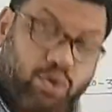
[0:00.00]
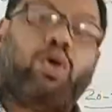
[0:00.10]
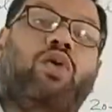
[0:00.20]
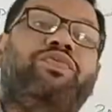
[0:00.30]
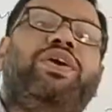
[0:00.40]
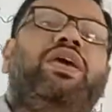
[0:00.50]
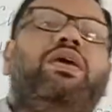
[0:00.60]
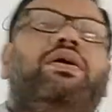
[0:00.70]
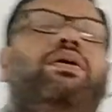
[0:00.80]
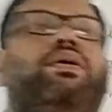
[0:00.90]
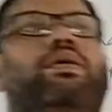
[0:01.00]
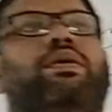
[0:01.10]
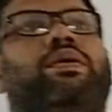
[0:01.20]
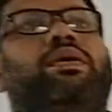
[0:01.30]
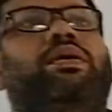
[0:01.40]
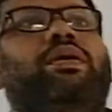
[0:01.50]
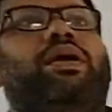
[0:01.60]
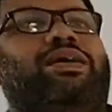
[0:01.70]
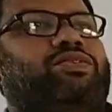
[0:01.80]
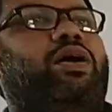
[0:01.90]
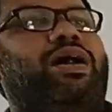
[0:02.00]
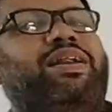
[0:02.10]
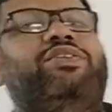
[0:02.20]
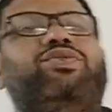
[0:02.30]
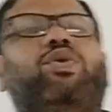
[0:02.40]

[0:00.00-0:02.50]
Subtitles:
Coffee has got its